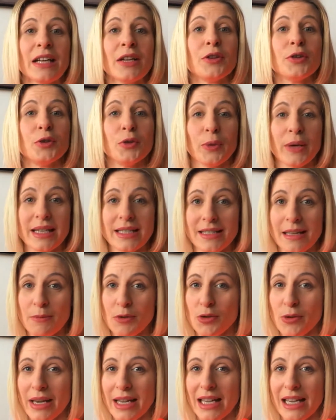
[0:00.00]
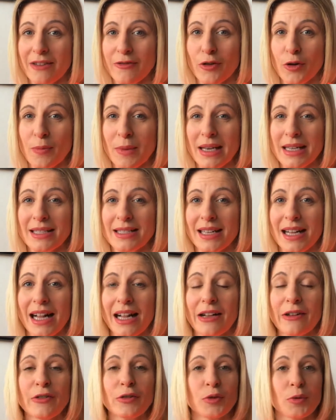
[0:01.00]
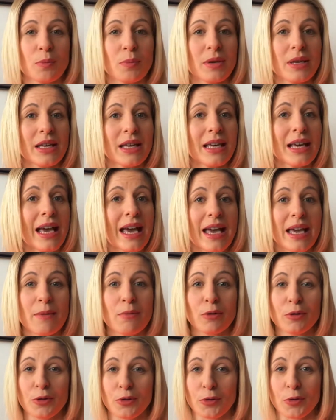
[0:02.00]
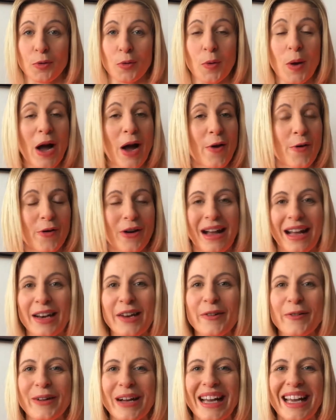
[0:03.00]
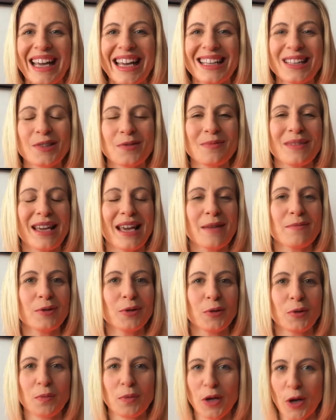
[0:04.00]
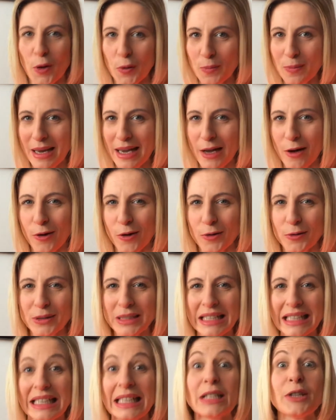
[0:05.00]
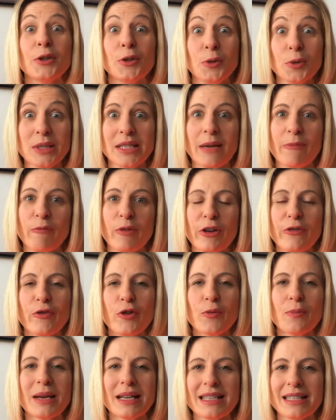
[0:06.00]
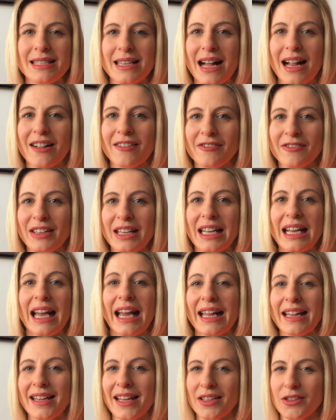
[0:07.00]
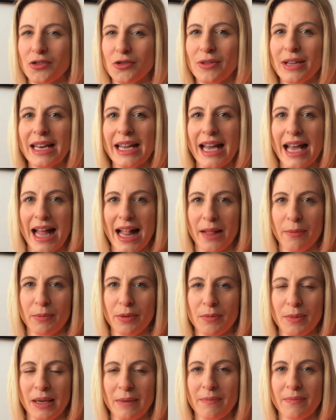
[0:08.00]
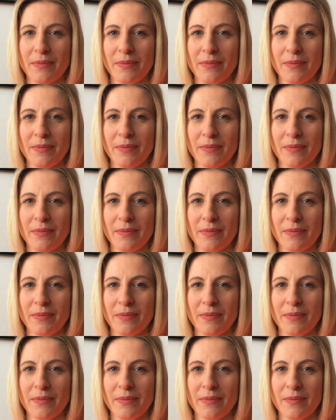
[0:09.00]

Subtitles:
doing some training for myself, to be able to run away, to be able to be on my own, do something for myself, and that really helped me.